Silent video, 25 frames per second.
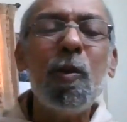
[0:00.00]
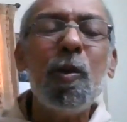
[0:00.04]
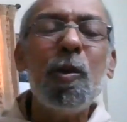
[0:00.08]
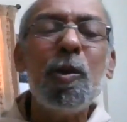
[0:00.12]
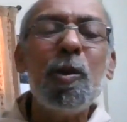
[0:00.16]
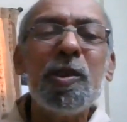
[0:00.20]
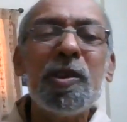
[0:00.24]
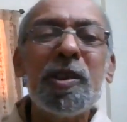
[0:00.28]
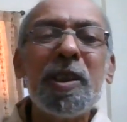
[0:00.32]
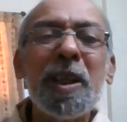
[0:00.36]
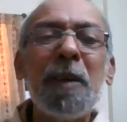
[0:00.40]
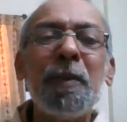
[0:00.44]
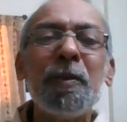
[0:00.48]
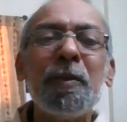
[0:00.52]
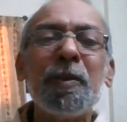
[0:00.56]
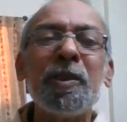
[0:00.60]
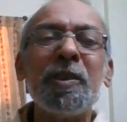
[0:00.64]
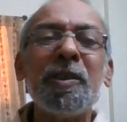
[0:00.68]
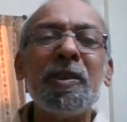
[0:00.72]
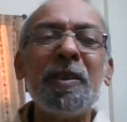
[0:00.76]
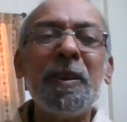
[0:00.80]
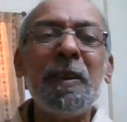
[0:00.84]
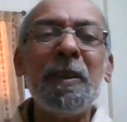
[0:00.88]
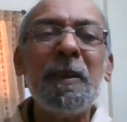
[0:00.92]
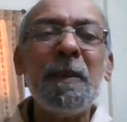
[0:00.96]

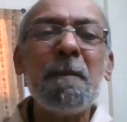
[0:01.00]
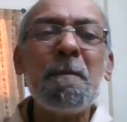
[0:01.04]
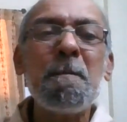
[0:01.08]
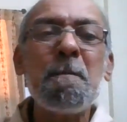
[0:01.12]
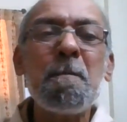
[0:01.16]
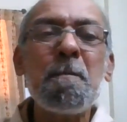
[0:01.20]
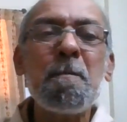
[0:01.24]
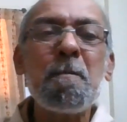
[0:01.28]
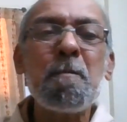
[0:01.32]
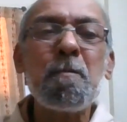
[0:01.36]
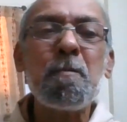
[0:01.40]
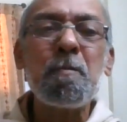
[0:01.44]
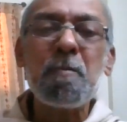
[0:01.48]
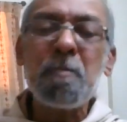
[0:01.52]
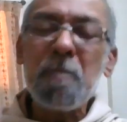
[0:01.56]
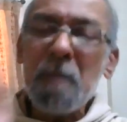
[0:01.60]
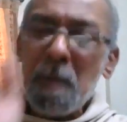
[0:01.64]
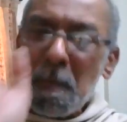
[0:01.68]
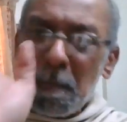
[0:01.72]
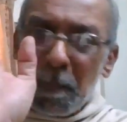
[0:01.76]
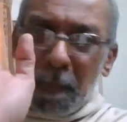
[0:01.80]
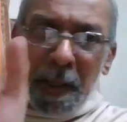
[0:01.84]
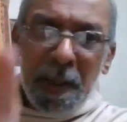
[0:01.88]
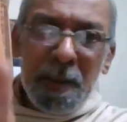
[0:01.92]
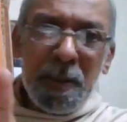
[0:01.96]
foodstuffs,
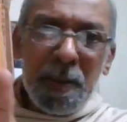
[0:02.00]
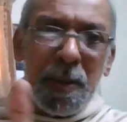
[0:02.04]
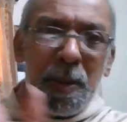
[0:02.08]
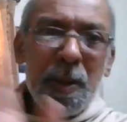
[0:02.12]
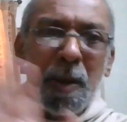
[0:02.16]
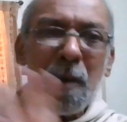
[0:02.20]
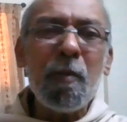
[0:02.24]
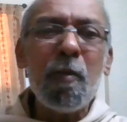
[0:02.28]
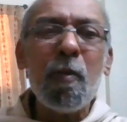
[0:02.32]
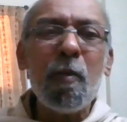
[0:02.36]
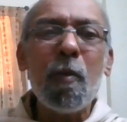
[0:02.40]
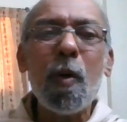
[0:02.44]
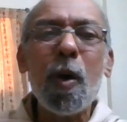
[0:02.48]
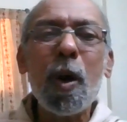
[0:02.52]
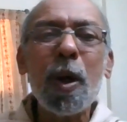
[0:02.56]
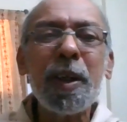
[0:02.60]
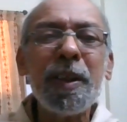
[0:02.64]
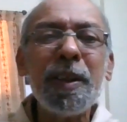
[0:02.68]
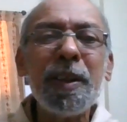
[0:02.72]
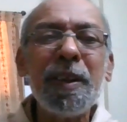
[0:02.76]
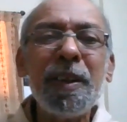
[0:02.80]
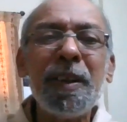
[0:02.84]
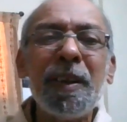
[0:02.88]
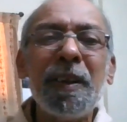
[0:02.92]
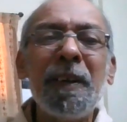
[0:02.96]
plenty of
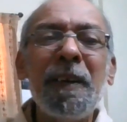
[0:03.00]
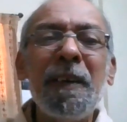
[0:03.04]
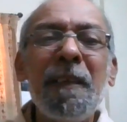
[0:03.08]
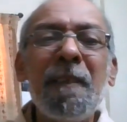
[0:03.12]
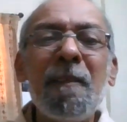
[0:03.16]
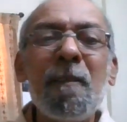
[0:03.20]
water.